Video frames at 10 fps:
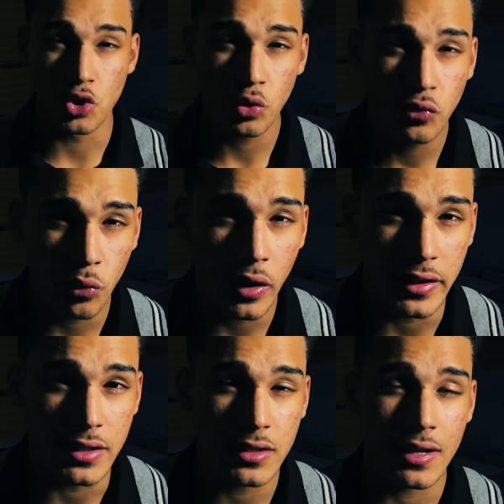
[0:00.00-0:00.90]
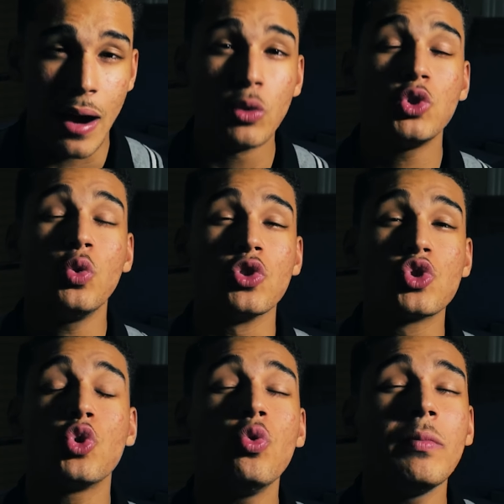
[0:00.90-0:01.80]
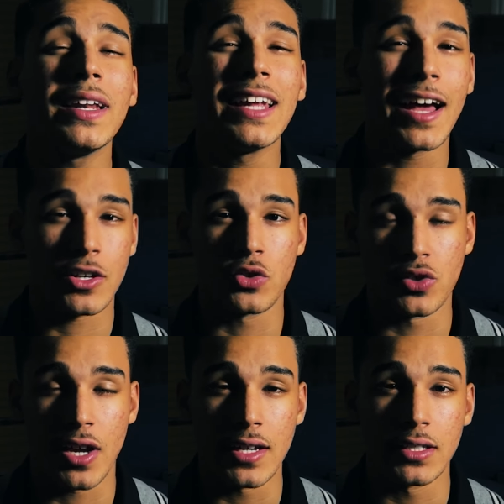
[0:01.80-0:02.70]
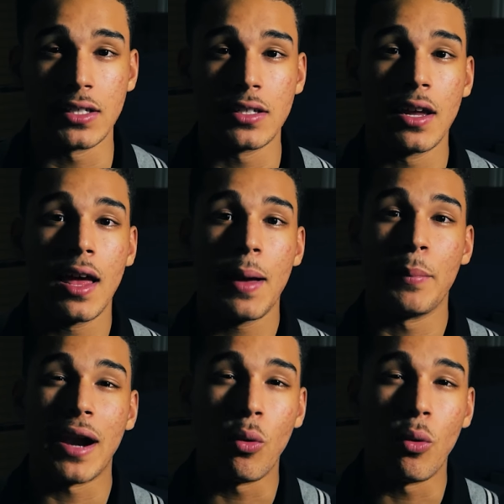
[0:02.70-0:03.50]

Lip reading: truth was, I was doing too many exercises, but I